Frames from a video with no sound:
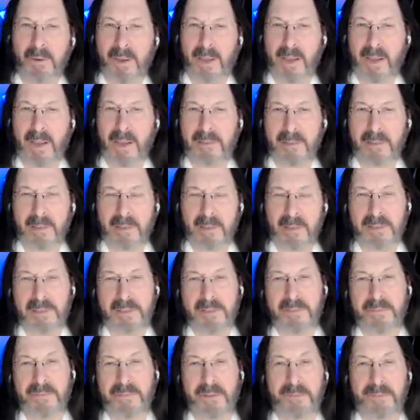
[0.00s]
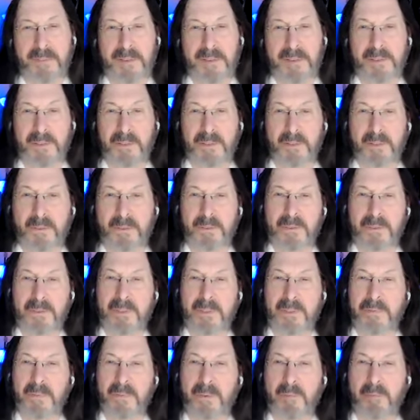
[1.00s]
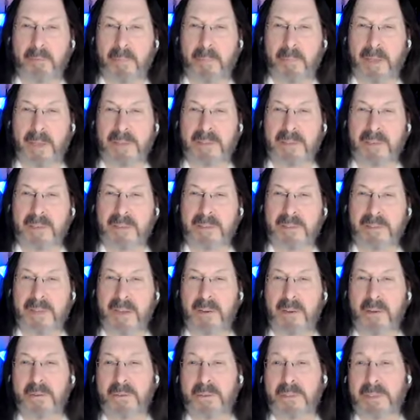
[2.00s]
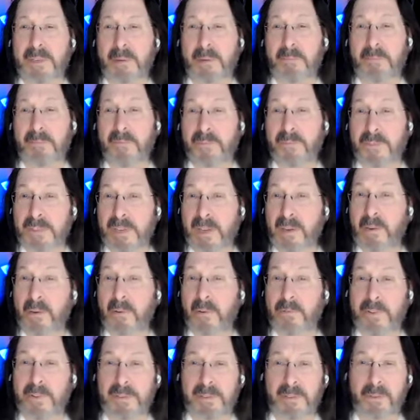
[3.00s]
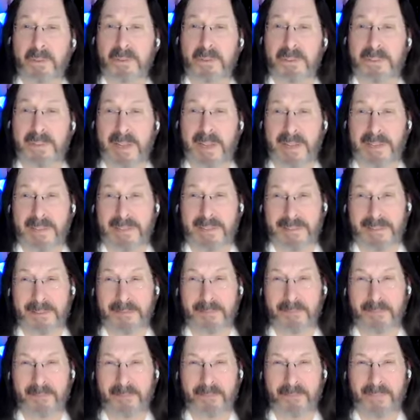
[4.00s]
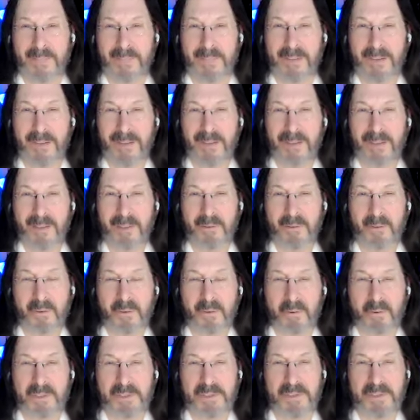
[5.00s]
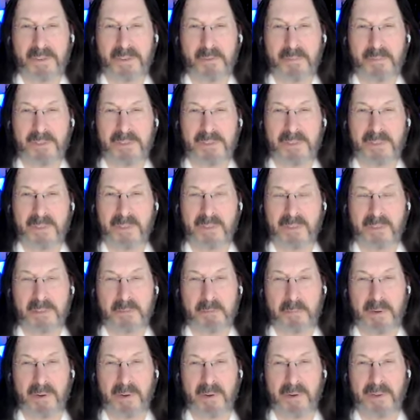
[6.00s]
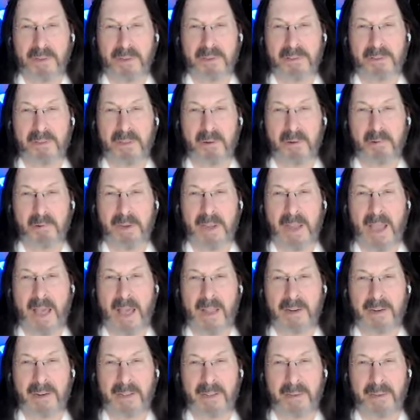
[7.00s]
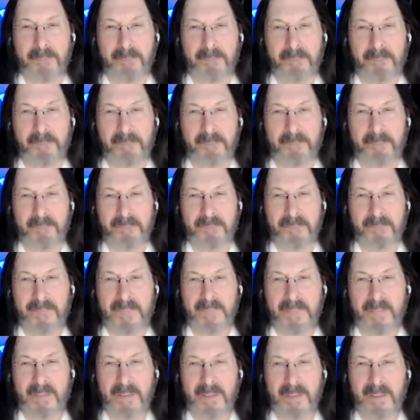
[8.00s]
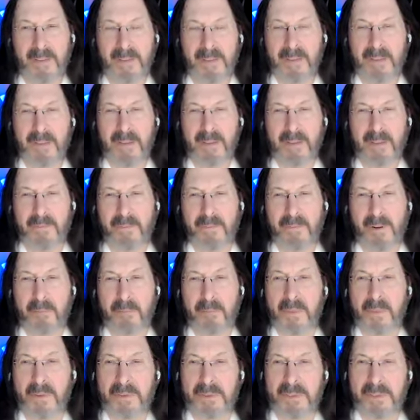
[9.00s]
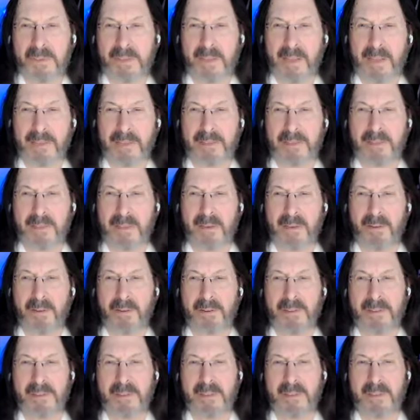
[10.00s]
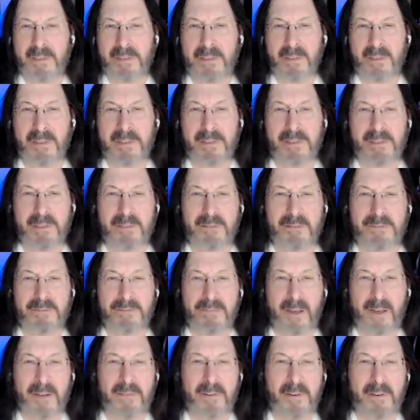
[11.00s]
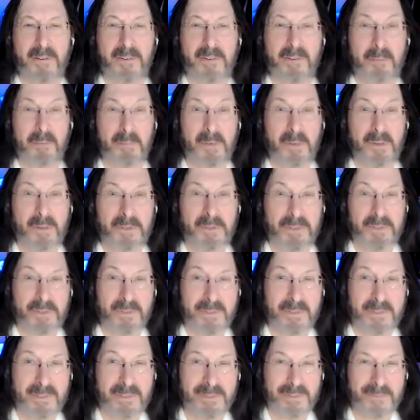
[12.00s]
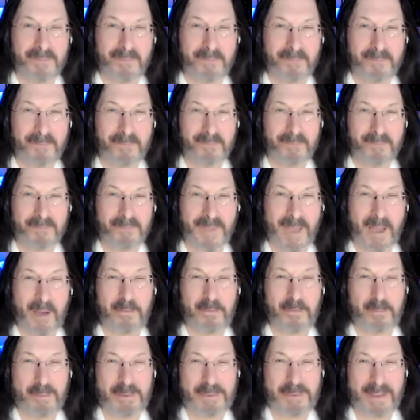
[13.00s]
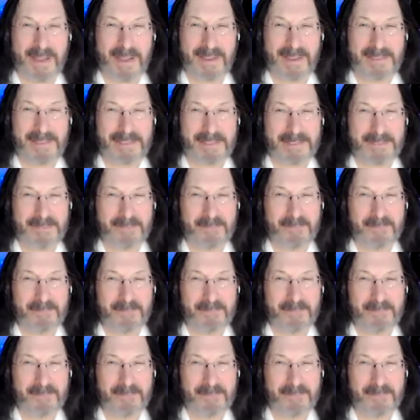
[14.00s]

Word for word: we're handed a list of 52 different basic psychophysical states through which humans can experience their reality. And from those states, there is this list of 500 emotions alphabetized.